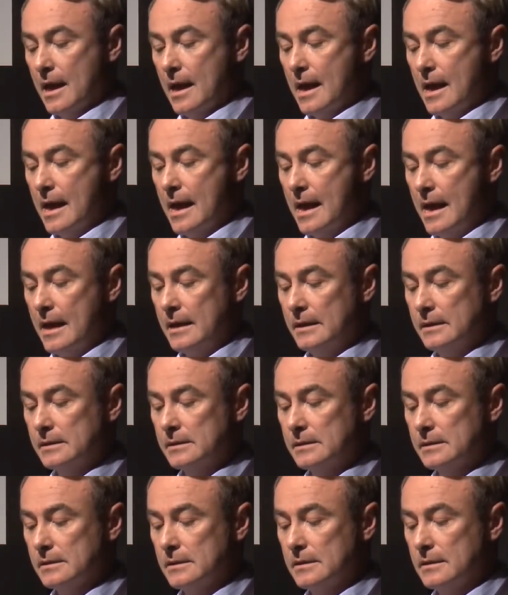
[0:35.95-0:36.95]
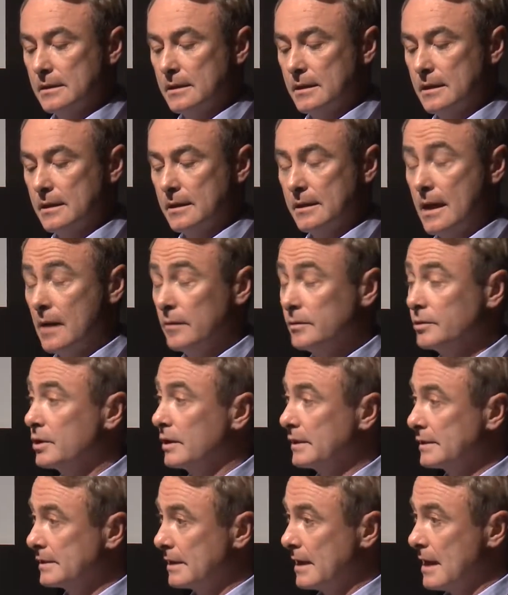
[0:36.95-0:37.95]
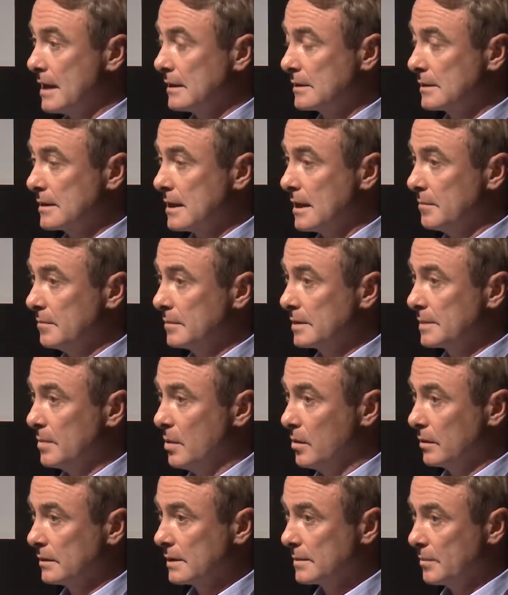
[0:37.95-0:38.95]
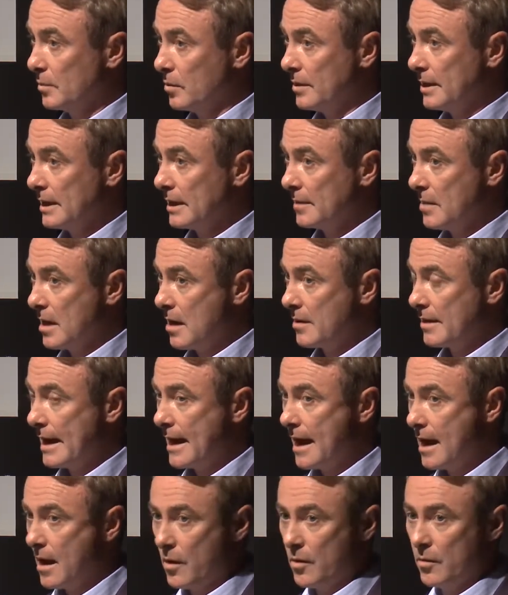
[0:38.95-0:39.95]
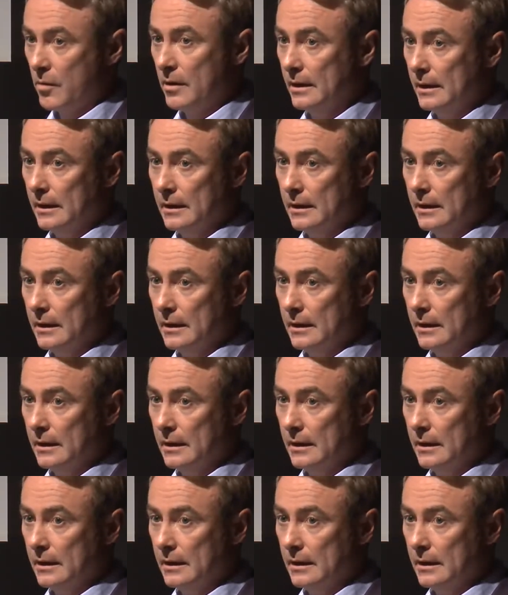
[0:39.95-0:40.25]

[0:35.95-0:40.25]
And now, just as Tim spoke this morning about how